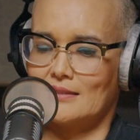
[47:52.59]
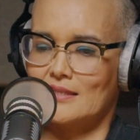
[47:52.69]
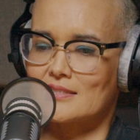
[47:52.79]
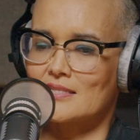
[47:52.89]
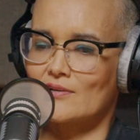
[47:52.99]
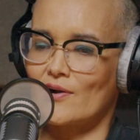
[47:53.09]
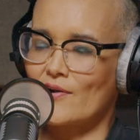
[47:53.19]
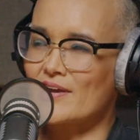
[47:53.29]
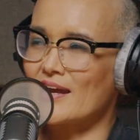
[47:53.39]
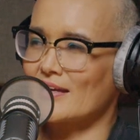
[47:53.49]
It's their
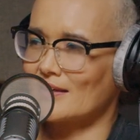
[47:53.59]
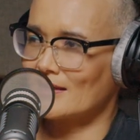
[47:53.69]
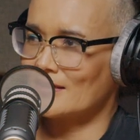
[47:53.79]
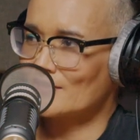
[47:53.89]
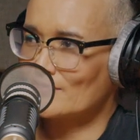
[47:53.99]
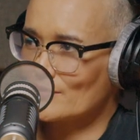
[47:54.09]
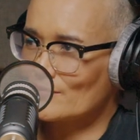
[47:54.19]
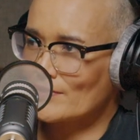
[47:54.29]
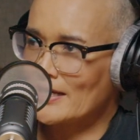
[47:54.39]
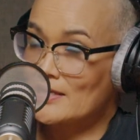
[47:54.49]
own anger and their
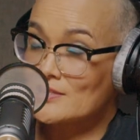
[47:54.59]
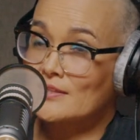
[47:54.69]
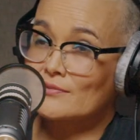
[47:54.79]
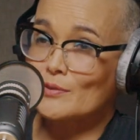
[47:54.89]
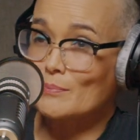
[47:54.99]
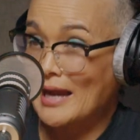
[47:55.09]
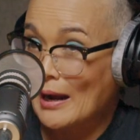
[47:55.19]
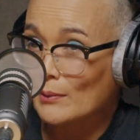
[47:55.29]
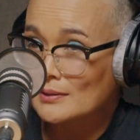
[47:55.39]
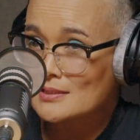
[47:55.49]
own rage and their own
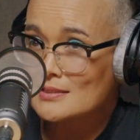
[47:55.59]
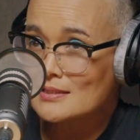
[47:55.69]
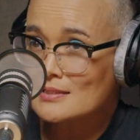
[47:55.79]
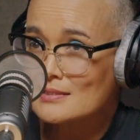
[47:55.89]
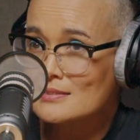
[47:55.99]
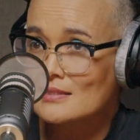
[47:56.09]
powerlessness